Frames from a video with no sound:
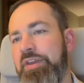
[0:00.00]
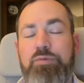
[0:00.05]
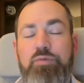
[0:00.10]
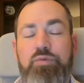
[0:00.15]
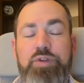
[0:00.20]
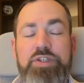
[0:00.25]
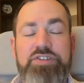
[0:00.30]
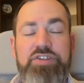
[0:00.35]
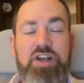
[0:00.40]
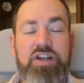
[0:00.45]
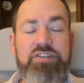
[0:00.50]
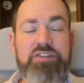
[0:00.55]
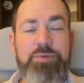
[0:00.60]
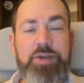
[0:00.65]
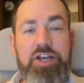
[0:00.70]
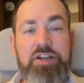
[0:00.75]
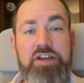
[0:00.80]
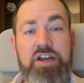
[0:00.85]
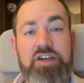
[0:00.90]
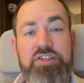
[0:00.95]
We talked
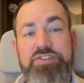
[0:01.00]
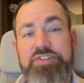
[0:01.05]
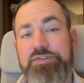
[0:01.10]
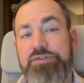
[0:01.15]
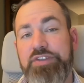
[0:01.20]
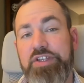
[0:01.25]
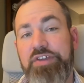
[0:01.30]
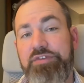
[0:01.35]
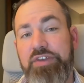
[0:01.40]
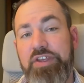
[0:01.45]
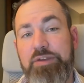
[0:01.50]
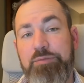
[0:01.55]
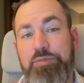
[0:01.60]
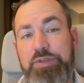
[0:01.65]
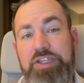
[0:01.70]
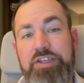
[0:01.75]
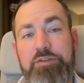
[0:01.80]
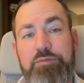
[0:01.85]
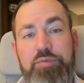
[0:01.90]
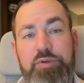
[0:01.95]
about cost of living
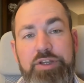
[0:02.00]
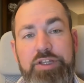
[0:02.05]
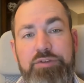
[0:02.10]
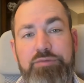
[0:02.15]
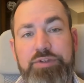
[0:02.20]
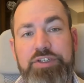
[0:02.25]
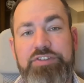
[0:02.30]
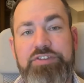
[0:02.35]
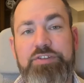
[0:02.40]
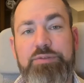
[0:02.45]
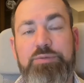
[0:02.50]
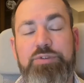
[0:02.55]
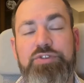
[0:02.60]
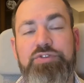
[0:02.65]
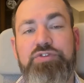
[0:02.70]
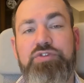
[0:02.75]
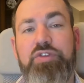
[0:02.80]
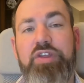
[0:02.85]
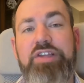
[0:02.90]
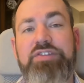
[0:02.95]
being pretty reasonable,
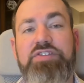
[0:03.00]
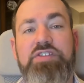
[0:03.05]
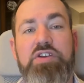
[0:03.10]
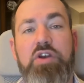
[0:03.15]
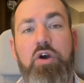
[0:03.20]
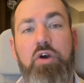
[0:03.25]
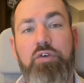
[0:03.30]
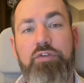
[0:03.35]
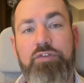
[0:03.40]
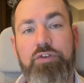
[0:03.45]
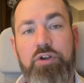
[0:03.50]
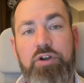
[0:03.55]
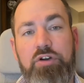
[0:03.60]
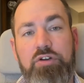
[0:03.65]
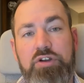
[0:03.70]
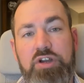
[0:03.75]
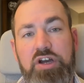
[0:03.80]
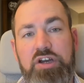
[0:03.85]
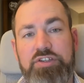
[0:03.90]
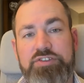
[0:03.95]
so that's the
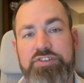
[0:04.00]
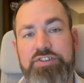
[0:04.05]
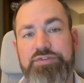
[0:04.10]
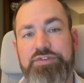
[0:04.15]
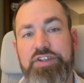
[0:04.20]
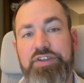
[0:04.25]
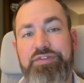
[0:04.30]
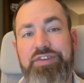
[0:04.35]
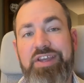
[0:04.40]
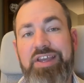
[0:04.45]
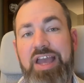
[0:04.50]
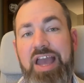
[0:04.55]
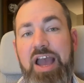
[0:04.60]
overall cost of living.